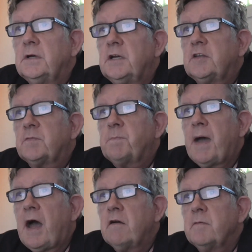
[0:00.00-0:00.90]
its
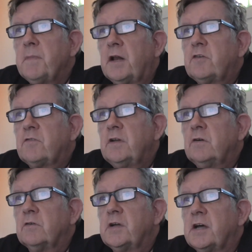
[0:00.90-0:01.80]
paramilitary
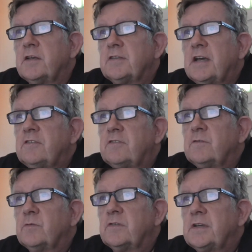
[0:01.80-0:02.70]

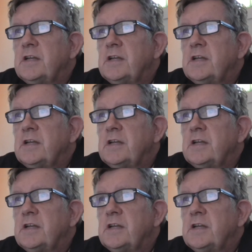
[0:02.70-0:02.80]
organization was